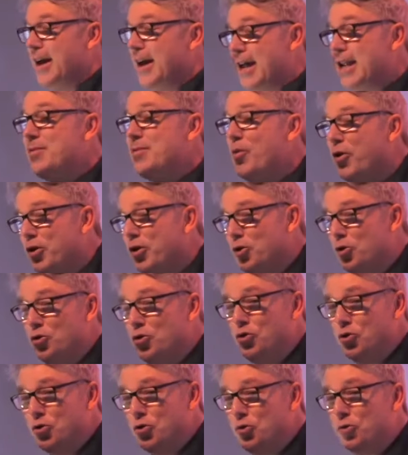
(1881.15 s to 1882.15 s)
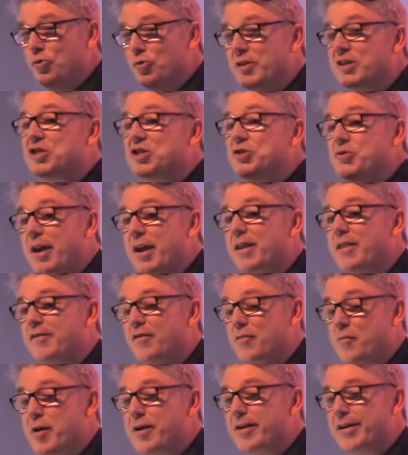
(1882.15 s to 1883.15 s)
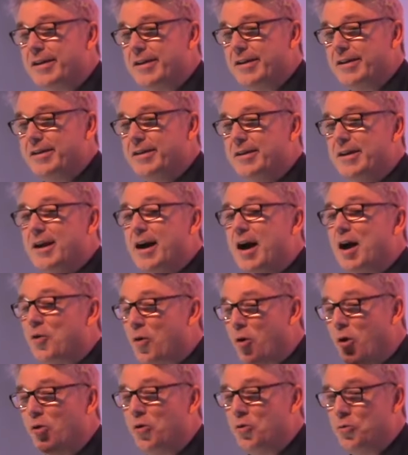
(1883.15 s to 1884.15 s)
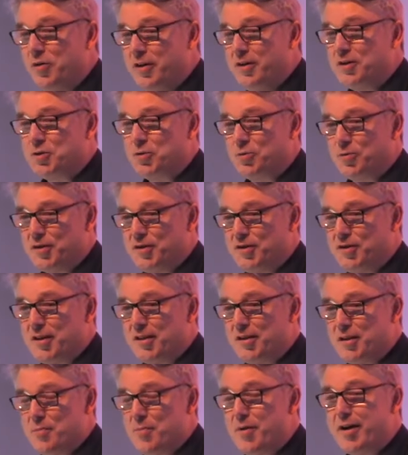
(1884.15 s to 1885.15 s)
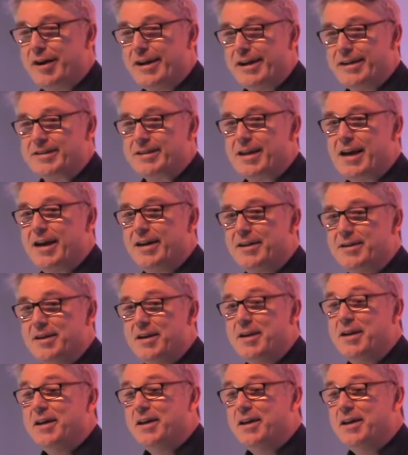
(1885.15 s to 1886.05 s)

Anybody who knew the strength of America and all the resources that the Americans had,